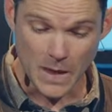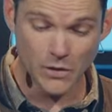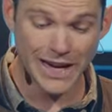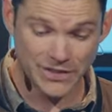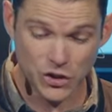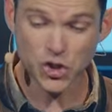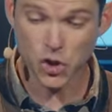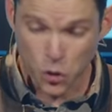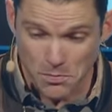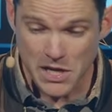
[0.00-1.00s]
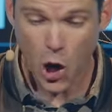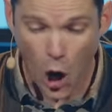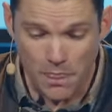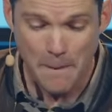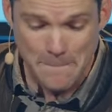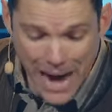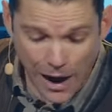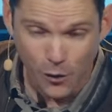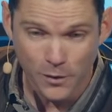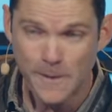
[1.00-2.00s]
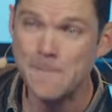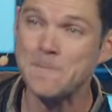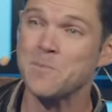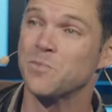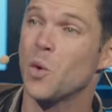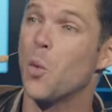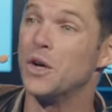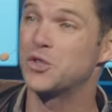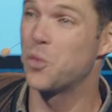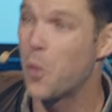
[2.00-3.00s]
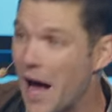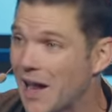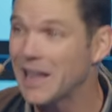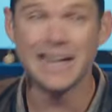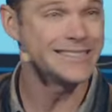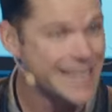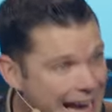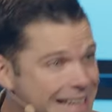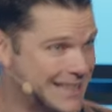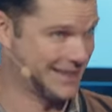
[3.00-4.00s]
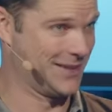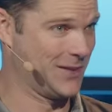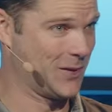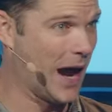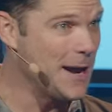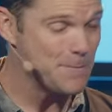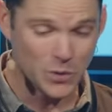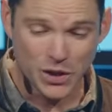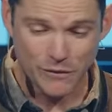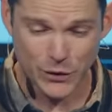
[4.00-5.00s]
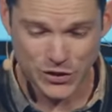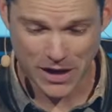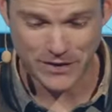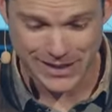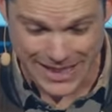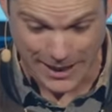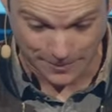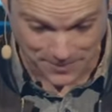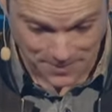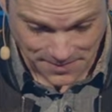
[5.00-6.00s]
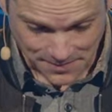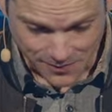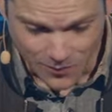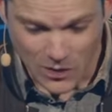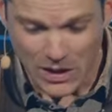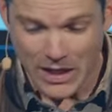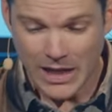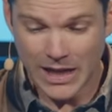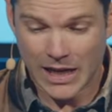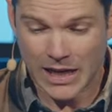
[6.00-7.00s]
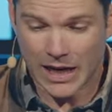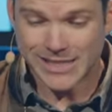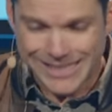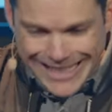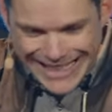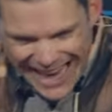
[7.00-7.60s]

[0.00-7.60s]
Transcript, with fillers: Like the Sermon on the Mount was well attended, right? Look at verse 17. It says that